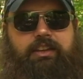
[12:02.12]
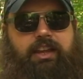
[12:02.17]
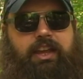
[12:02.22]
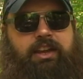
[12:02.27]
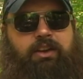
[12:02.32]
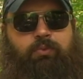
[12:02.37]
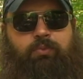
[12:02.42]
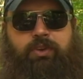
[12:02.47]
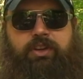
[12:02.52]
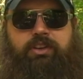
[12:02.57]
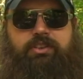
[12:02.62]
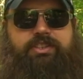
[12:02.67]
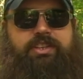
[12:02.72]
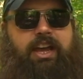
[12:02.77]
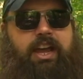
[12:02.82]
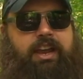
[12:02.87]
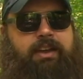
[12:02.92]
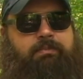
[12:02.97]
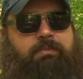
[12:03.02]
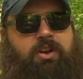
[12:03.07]
In a real
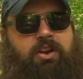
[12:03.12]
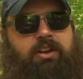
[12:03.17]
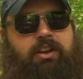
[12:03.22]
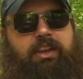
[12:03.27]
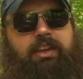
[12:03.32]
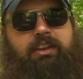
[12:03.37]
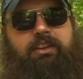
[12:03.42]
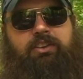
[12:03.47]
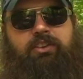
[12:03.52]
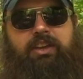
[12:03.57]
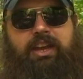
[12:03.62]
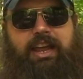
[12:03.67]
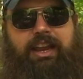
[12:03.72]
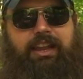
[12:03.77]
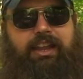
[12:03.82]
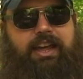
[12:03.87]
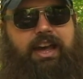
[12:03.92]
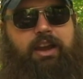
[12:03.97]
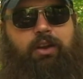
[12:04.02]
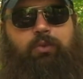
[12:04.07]
tight market, you got
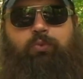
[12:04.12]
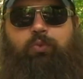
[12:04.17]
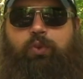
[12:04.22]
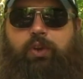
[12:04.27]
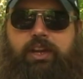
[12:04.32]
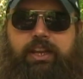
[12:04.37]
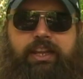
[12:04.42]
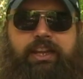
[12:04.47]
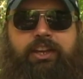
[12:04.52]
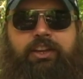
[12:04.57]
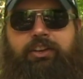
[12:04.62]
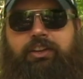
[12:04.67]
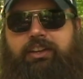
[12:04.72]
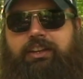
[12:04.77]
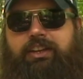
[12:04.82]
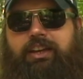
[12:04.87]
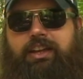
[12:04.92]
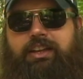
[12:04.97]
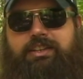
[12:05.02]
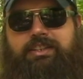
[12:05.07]
a lot of really
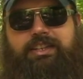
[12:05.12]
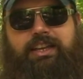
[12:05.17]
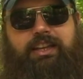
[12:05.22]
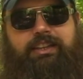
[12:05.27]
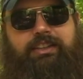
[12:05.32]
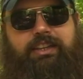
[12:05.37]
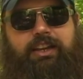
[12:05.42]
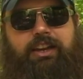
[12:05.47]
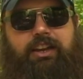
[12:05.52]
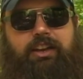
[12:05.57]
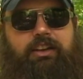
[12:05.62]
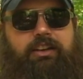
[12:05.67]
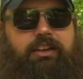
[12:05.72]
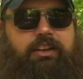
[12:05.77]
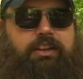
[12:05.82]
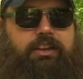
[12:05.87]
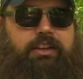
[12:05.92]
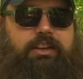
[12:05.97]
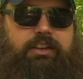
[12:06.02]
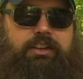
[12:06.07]
good guns out there.
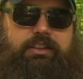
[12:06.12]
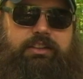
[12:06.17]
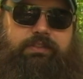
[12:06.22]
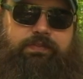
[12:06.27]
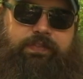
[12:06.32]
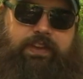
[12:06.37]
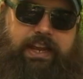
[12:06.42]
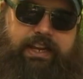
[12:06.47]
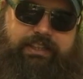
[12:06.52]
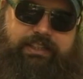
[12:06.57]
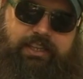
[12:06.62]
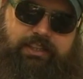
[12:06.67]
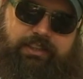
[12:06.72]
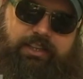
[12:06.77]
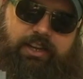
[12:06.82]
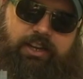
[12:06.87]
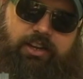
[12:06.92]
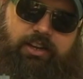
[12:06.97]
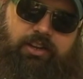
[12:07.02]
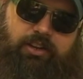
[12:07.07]
The fact that
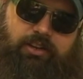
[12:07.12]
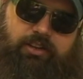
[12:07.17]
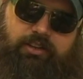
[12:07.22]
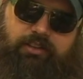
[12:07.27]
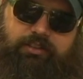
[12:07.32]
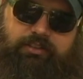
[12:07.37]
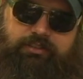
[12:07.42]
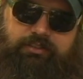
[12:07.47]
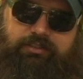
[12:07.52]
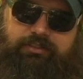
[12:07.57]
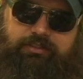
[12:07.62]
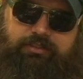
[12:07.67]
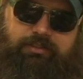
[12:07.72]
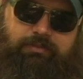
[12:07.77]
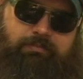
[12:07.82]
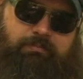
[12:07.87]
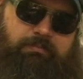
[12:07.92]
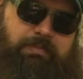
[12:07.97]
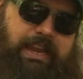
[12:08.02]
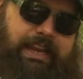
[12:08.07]
they're
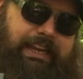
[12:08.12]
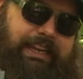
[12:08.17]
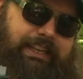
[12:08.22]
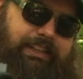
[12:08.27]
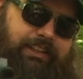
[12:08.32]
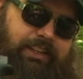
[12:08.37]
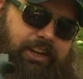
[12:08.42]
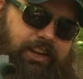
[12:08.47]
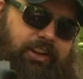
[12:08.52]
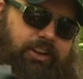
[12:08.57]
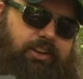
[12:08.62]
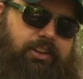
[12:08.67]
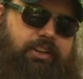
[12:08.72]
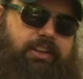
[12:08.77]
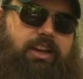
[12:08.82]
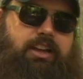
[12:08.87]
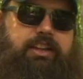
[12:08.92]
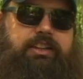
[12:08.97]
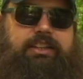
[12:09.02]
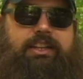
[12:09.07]
making their
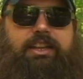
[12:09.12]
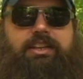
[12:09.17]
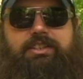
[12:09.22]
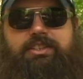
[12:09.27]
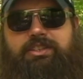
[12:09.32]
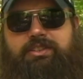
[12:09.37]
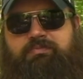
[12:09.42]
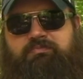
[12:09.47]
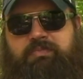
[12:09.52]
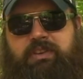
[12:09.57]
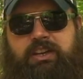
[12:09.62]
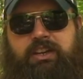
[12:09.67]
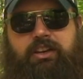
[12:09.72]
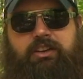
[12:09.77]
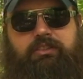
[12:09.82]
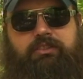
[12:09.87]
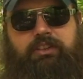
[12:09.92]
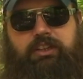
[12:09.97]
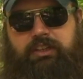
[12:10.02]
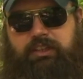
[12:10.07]
gun that's, you
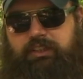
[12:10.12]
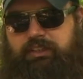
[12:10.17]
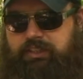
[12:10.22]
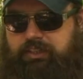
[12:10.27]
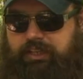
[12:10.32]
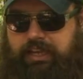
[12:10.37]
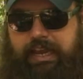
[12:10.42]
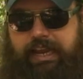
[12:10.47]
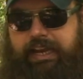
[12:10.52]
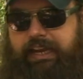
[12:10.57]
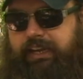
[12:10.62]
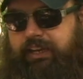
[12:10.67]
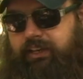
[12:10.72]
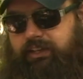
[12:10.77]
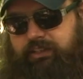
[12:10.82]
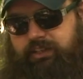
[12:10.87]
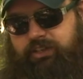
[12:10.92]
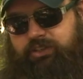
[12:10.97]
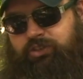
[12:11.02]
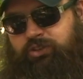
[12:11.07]
know, hey,
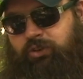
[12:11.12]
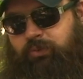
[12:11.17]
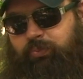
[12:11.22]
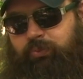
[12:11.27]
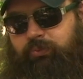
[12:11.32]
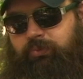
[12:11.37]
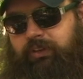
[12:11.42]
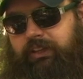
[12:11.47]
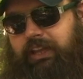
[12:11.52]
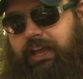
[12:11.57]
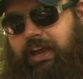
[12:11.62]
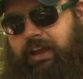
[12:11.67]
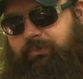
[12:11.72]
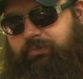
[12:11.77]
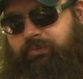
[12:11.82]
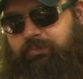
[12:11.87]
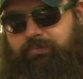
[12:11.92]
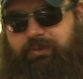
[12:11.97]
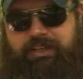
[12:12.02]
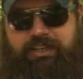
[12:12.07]
it's super
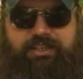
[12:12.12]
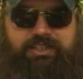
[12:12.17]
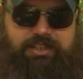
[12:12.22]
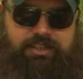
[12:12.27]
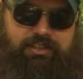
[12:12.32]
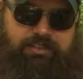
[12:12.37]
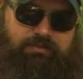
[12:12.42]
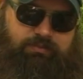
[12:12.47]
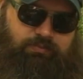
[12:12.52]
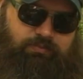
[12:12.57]
reliable, but is it